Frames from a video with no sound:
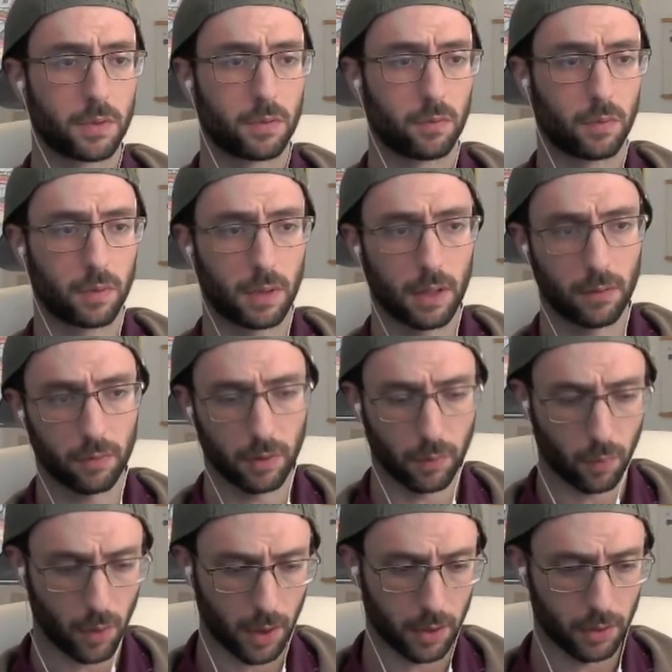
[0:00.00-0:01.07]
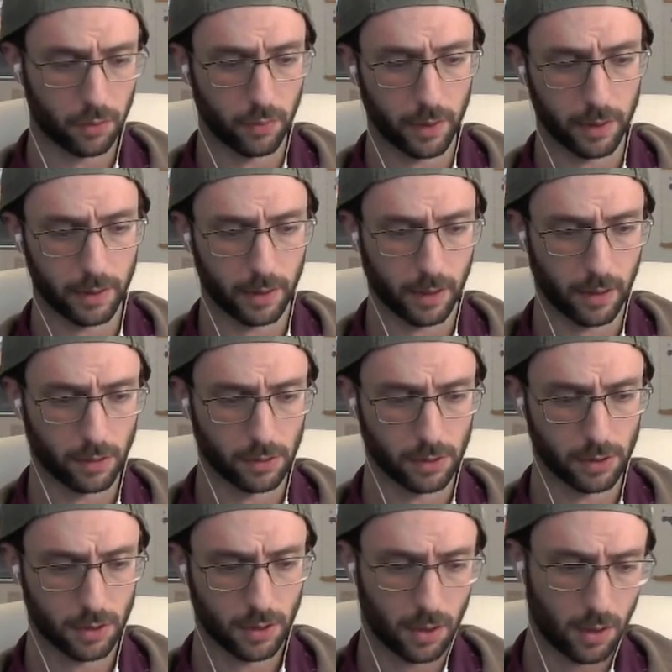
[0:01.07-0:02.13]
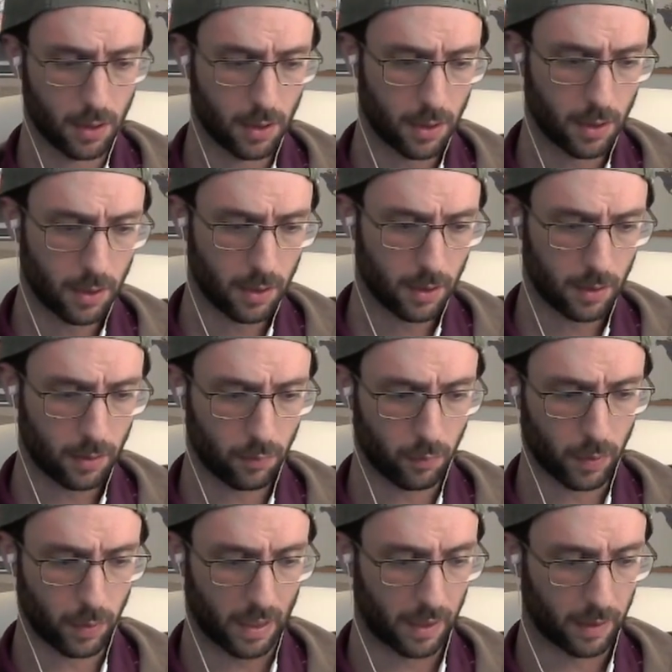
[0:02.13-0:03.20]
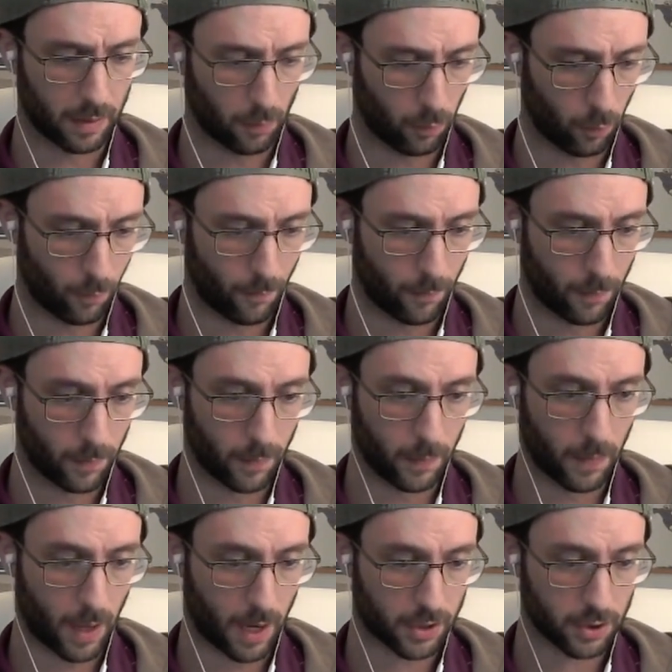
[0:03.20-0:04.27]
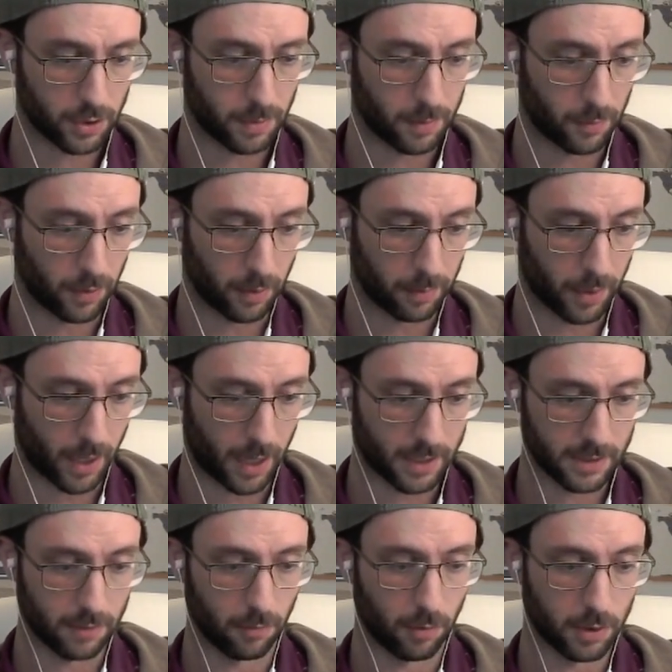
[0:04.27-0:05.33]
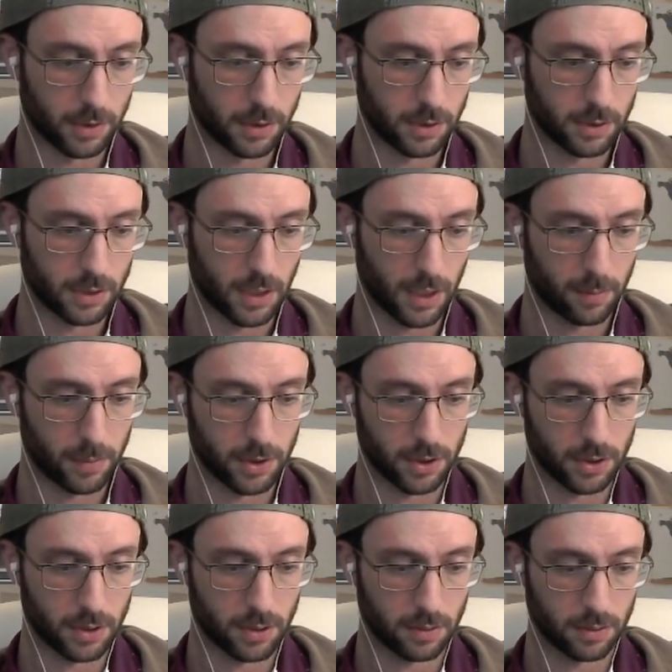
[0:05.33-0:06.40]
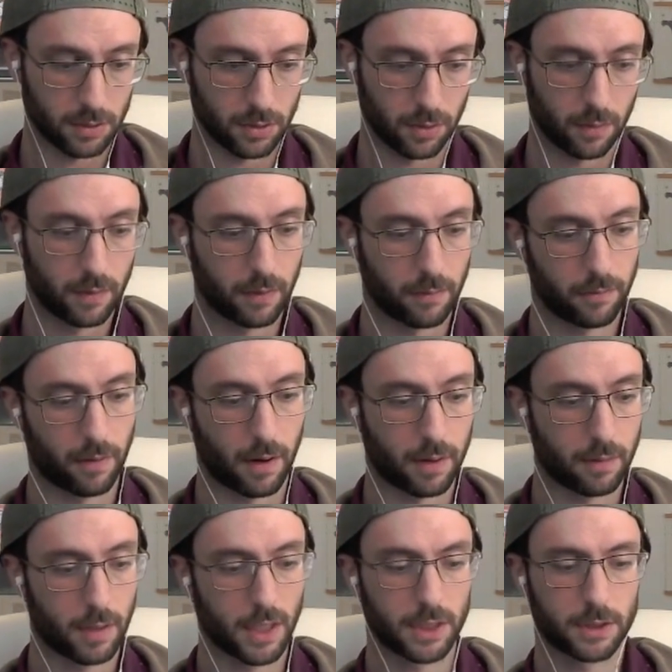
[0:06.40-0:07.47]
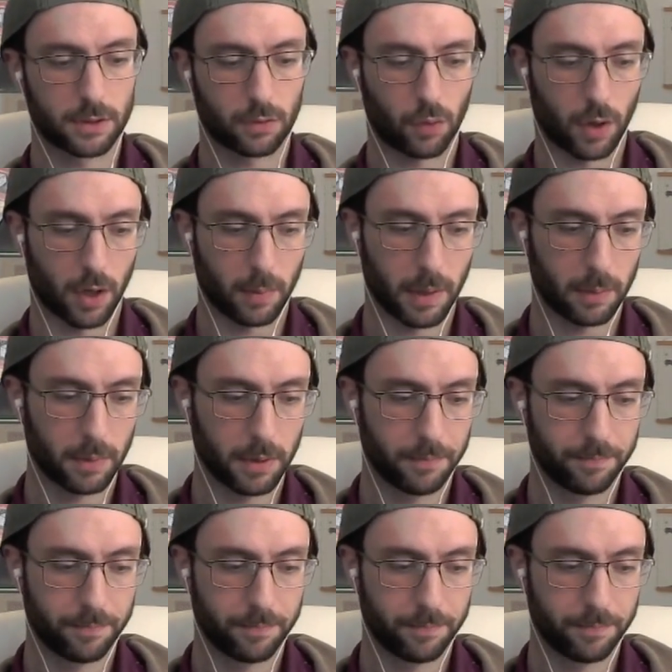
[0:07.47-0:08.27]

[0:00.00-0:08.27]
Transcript: We didn't really want to do anything else. We're going to actually be really passive the rest of this game and just sort of defend this square, maybe.